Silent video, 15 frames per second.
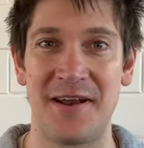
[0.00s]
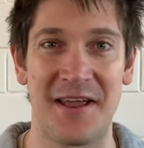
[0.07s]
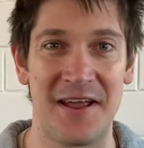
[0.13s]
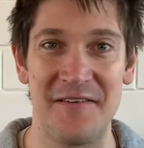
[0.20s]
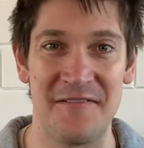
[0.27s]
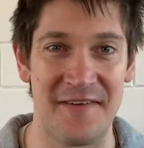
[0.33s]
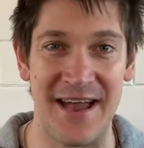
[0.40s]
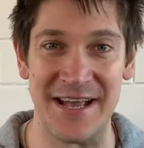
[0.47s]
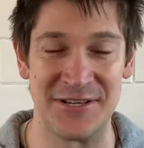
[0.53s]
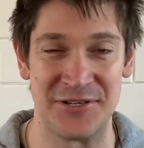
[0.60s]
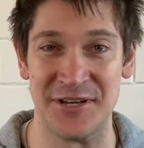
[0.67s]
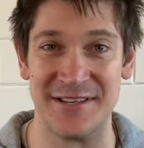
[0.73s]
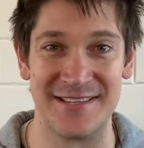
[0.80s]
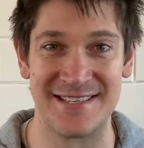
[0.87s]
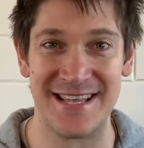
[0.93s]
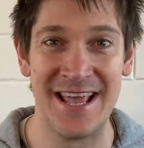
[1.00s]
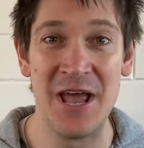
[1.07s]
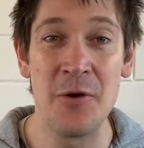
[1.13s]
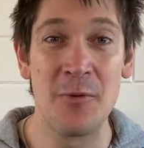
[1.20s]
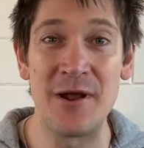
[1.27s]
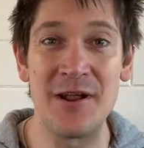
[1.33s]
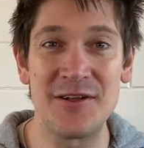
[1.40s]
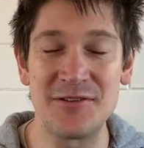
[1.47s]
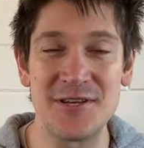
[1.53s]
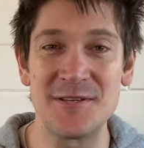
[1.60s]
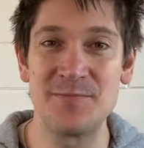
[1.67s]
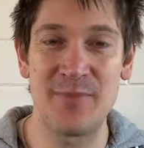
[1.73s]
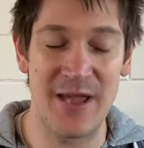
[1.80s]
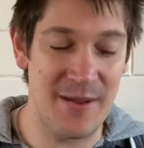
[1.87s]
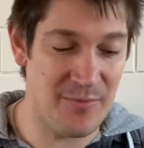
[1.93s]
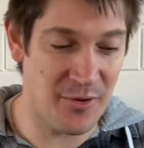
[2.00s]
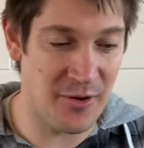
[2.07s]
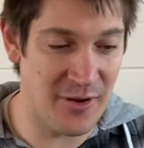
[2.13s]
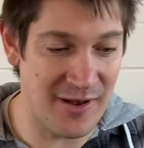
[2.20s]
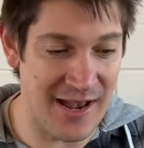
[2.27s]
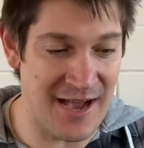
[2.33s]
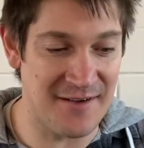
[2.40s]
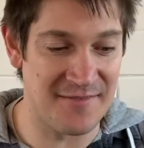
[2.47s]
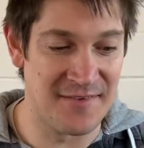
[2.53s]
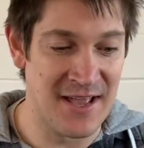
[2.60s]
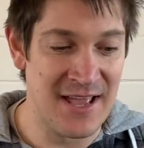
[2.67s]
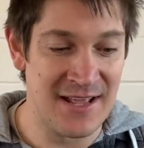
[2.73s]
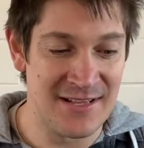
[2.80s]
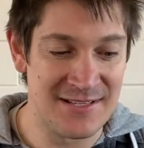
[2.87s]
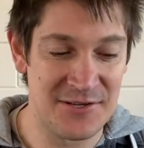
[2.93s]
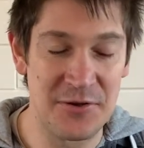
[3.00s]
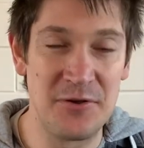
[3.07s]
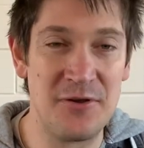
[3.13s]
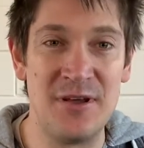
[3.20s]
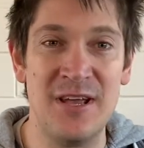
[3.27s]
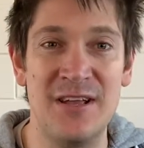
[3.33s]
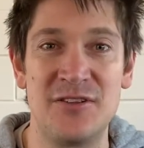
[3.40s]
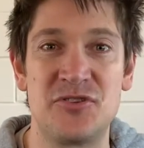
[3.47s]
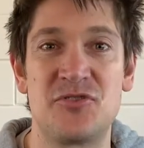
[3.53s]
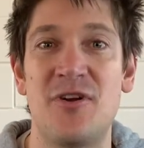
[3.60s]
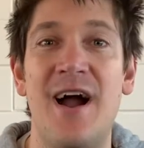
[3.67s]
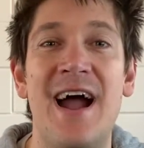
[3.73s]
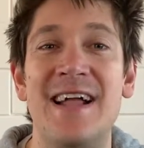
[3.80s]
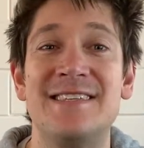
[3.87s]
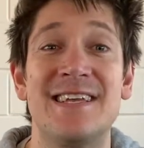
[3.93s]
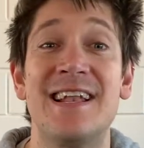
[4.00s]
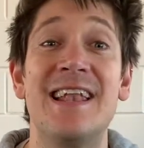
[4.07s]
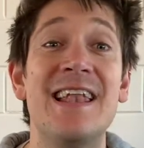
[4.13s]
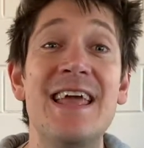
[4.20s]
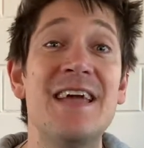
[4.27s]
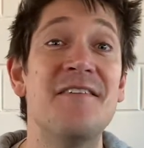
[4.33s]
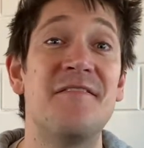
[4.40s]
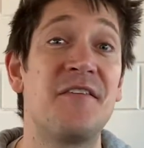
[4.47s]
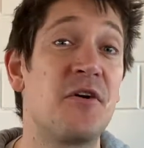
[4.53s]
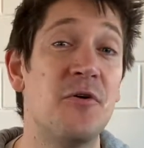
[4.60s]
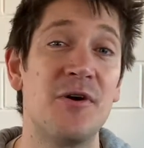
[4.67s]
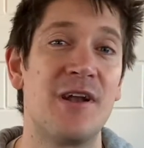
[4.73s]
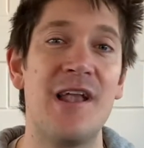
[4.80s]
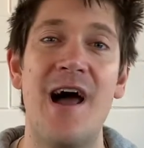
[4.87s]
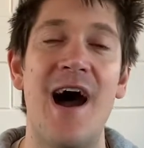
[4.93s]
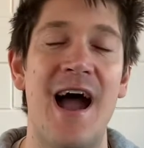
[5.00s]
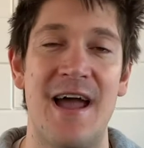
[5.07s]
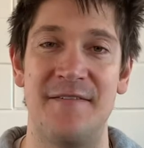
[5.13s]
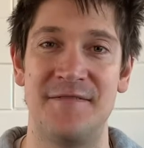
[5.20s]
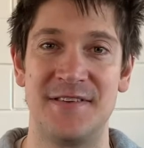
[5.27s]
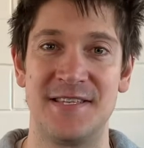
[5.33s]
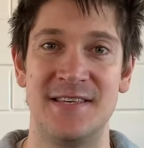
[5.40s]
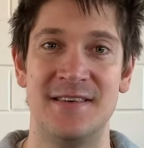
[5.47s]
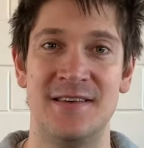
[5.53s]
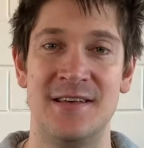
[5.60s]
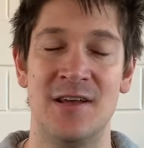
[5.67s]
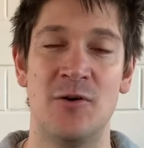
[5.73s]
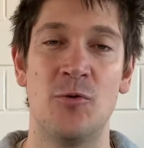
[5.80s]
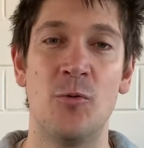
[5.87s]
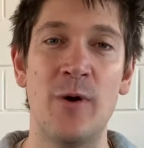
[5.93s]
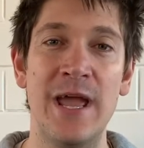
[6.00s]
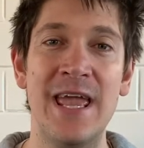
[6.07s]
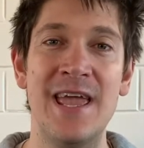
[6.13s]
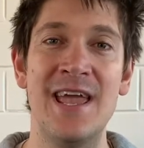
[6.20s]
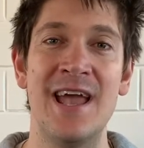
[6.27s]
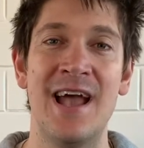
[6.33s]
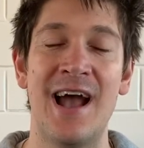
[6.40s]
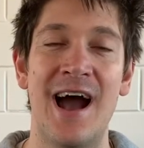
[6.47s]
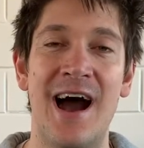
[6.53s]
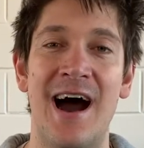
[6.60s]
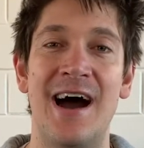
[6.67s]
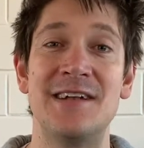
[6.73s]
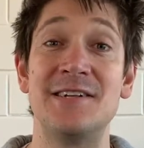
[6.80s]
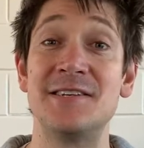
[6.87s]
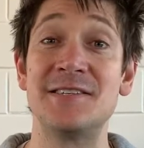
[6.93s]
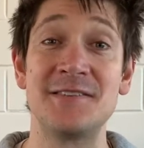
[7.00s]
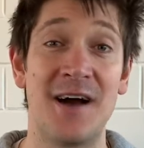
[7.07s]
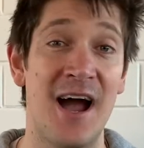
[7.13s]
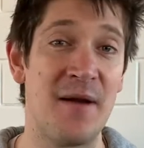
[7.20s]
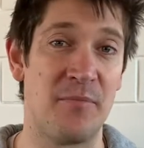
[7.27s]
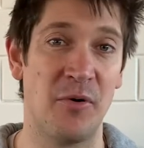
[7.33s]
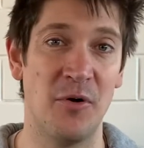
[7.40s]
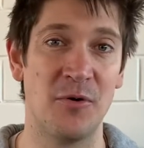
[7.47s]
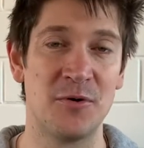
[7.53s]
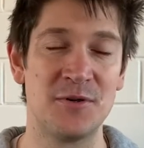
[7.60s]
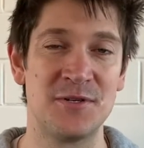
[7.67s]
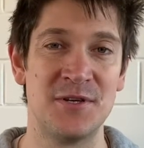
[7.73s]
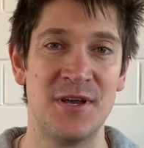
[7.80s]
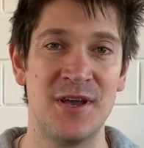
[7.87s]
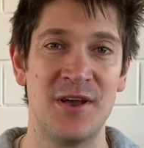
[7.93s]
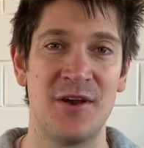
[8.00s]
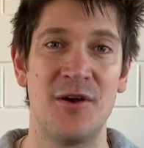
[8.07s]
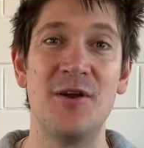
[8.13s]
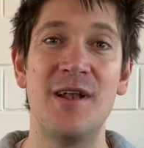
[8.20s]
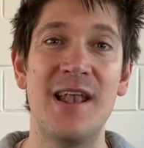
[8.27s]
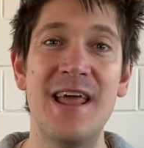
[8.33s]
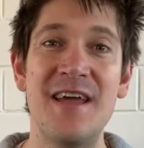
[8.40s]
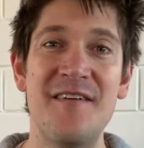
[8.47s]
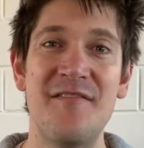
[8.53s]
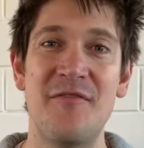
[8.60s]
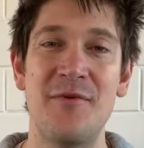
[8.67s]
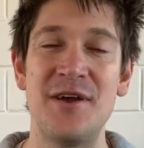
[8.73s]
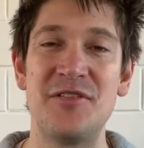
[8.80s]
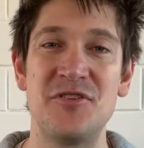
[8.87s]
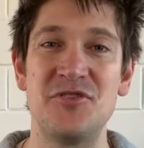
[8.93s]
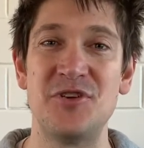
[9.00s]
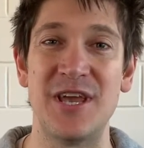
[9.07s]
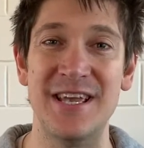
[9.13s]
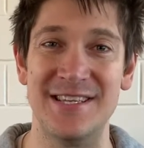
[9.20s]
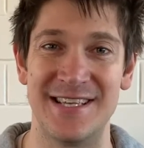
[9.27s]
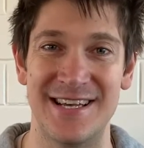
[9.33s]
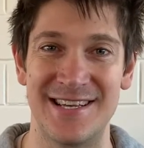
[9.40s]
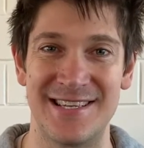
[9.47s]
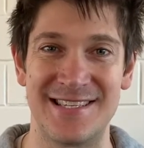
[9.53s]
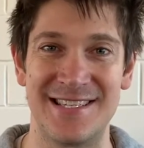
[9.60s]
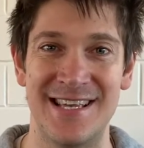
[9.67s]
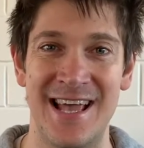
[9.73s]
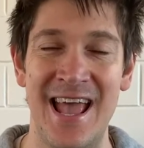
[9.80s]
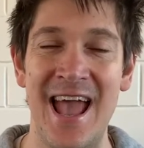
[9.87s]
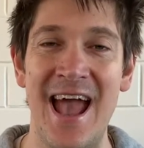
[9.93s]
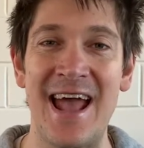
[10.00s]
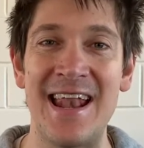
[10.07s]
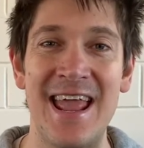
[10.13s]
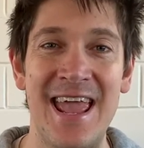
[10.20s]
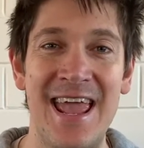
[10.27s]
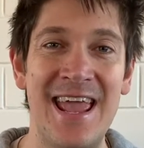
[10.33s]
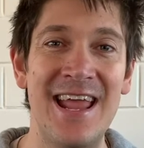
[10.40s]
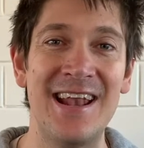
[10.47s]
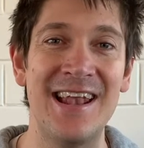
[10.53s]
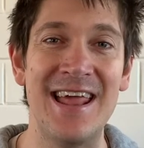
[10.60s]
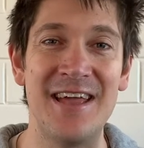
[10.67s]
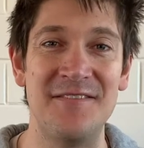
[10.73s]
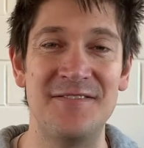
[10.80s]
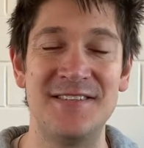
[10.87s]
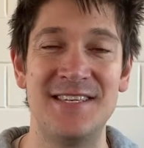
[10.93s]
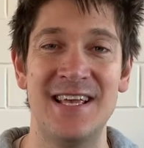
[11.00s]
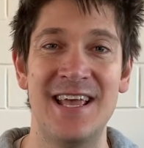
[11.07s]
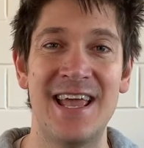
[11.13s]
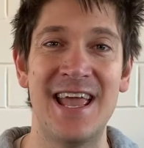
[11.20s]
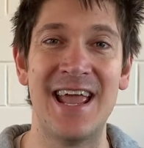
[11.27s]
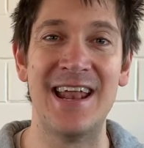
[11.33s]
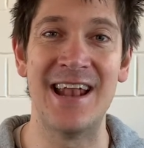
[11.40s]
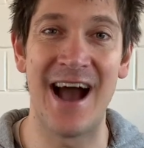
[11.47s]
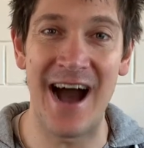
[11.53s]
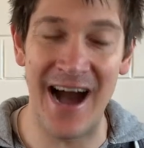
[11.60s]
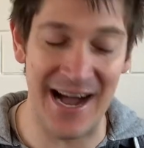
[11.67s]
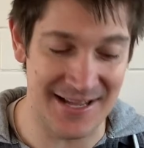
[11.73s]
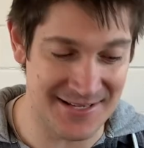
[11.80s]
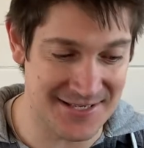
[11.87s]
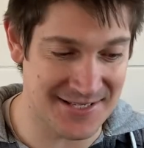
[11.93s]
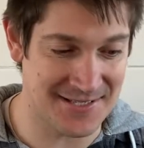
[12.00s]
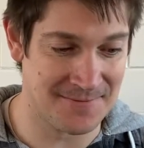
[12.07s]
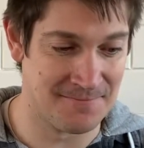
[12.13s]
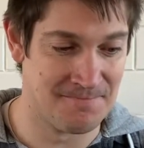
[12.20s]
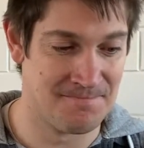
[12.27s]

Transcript: confessions. We're not just people who love to try to live good lives. We are disciples who live with Jesus and he lives in us.